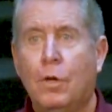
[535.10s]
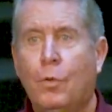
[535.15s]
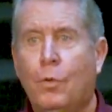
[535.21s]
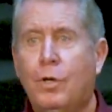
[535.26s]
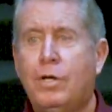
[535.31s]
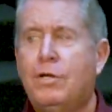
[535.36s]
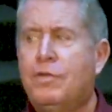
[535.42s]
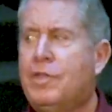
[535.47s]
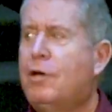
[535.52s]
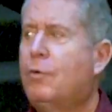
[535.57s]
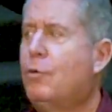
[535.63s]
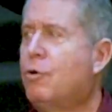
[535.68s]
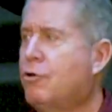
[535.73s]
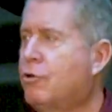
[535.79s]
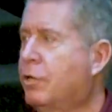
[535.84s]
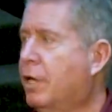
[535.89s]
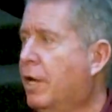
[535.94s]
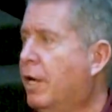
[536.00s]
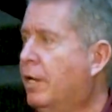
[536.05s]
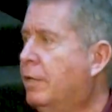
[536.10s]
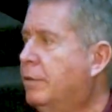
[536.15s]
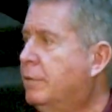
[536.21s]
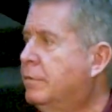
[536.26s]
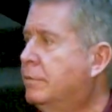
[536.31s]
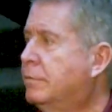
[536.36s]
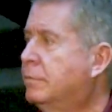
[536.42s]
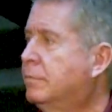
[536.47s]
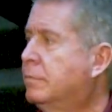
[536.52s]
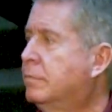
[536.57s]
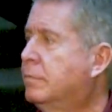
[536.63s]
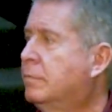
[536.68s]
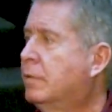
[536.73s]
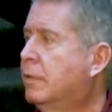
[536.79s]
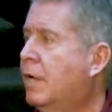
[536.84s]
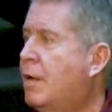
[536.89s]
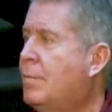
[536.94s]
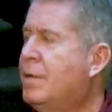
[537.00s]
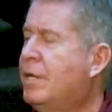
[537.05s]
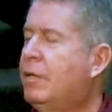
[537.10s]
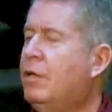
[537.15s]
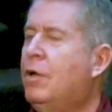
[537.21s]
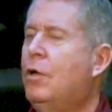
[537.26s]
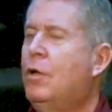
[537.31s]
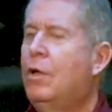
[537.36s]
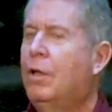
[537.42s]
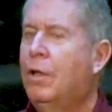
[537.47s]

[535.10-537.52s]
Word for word: What do you think we should get? I mean,